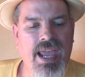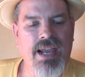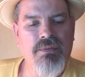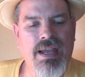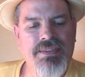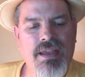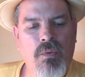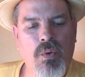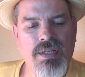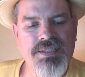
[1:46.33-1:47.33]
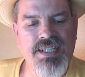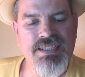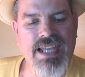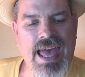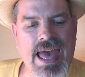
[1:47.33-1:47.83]
and right there where it
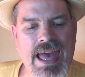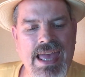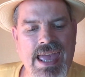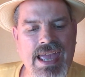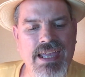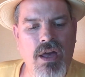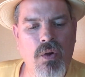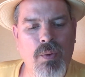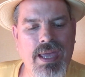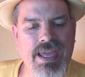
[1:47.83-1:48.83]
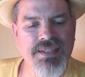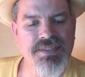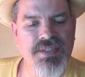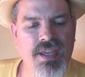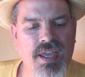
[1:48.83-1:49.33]
says iHack
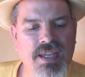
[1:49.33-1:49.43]
OS